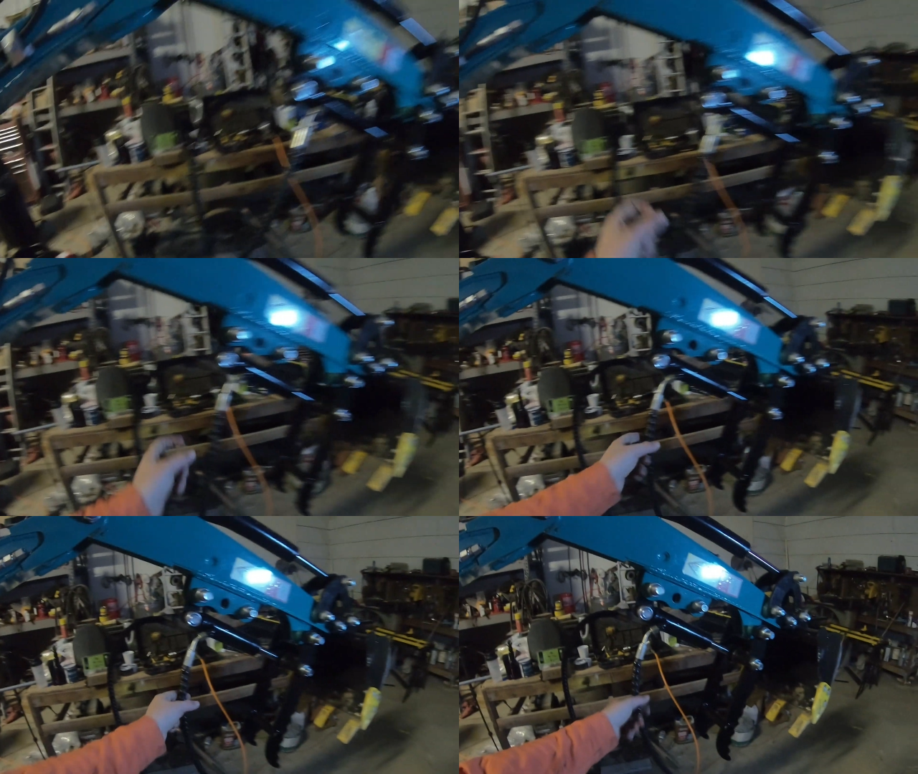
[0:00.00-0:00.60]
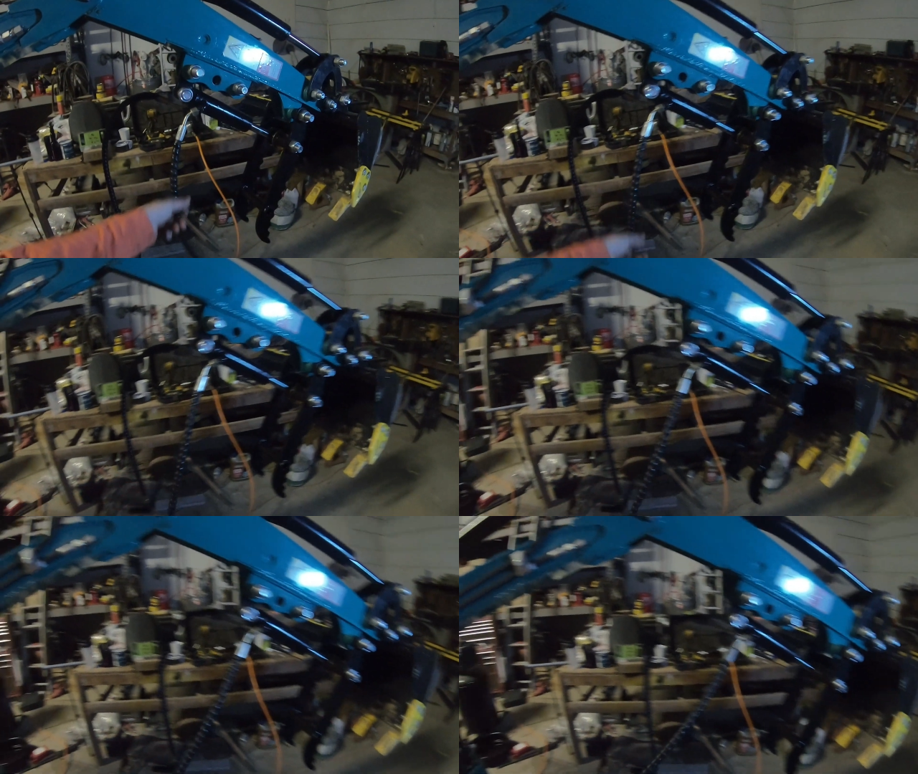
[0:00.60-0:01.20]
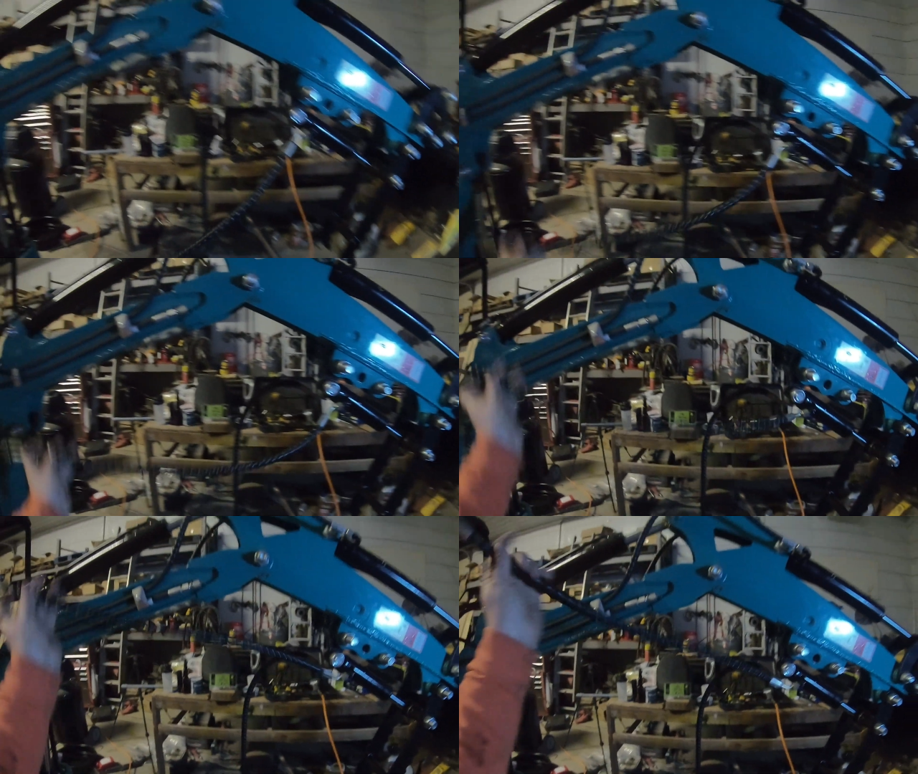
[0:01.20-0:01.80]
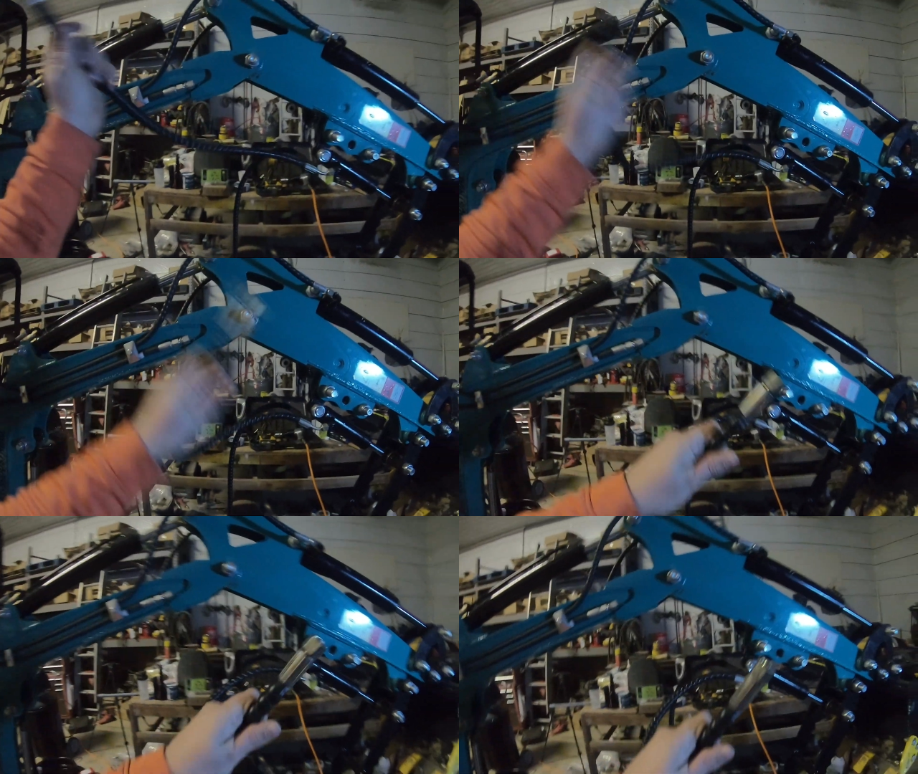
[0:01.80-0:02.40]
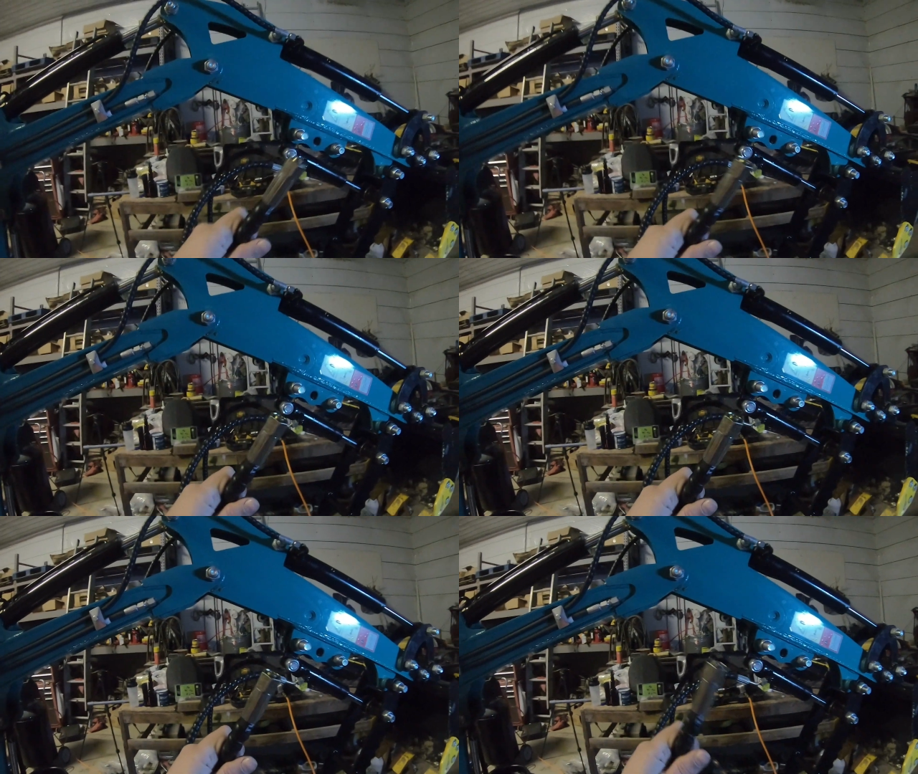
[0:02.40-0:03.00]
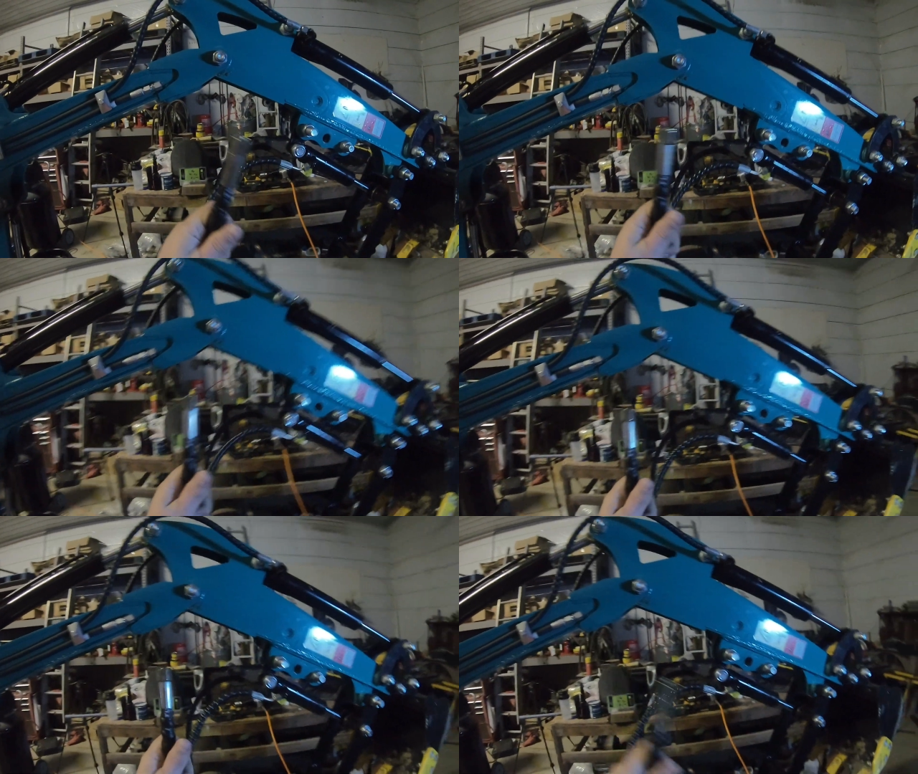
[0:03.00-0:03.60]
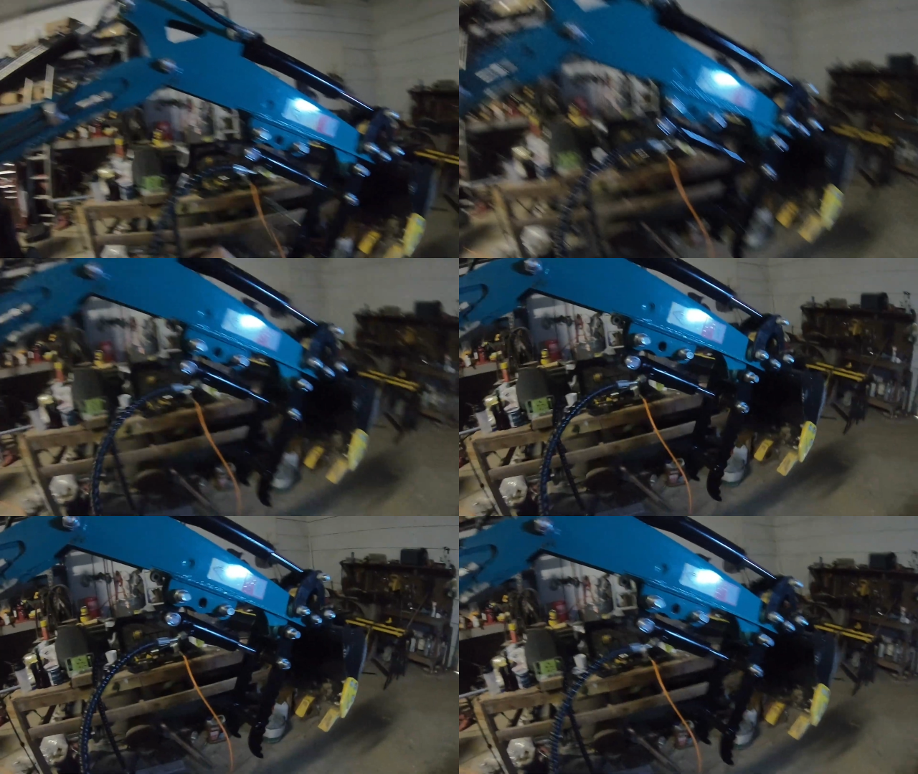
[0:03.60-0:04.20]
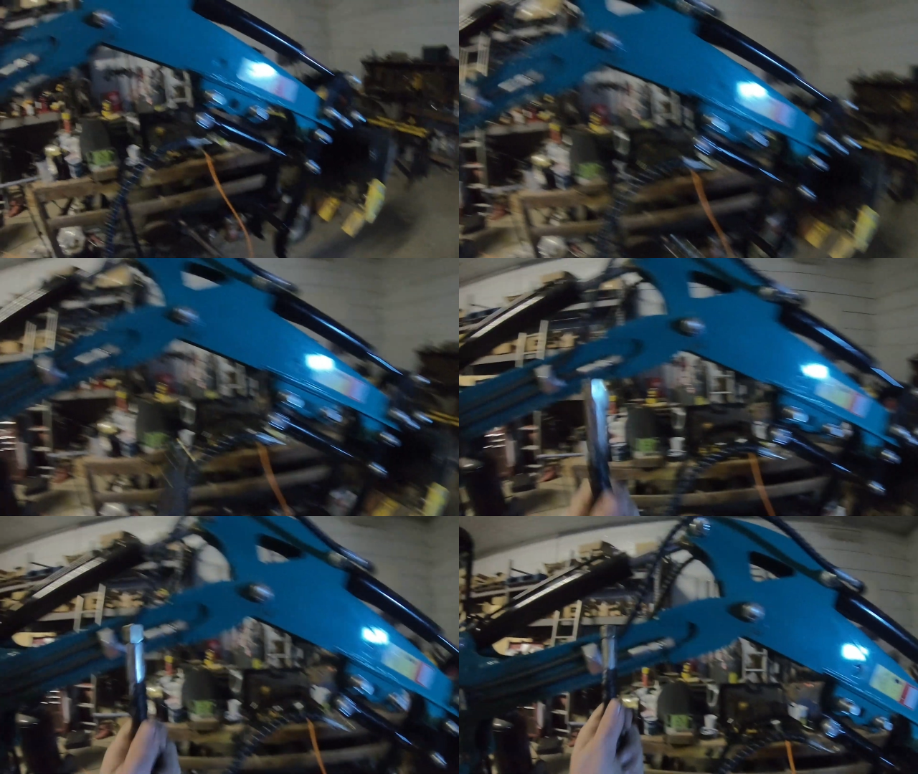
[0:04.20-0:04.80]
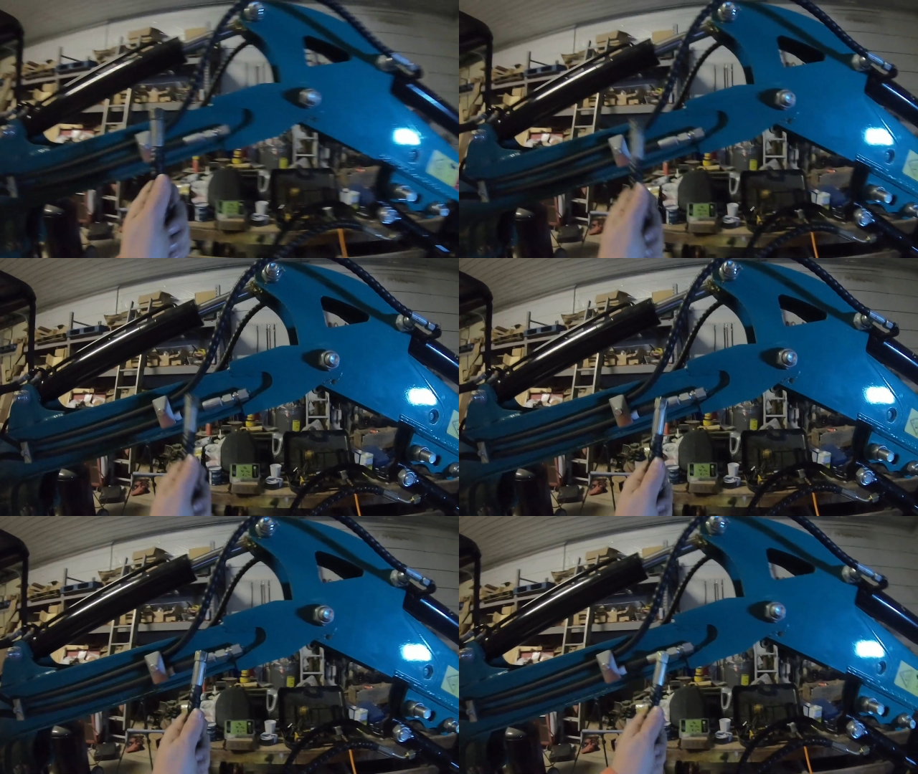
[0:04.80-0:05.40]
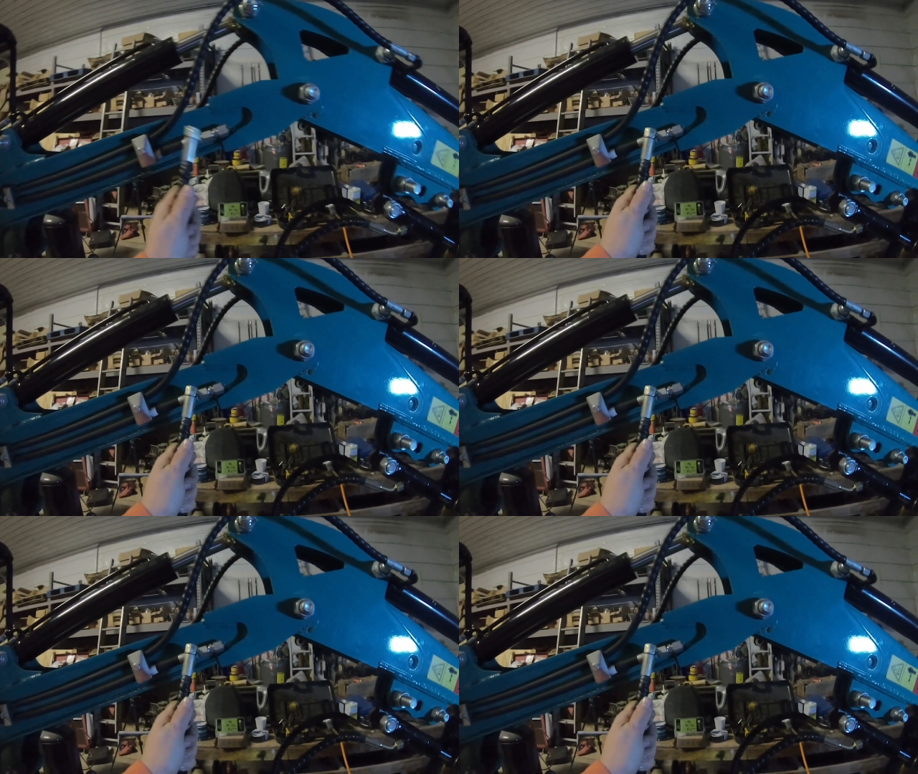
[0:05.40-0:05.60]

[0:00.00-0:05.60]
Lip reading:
No face is visible, so there are no lips to read.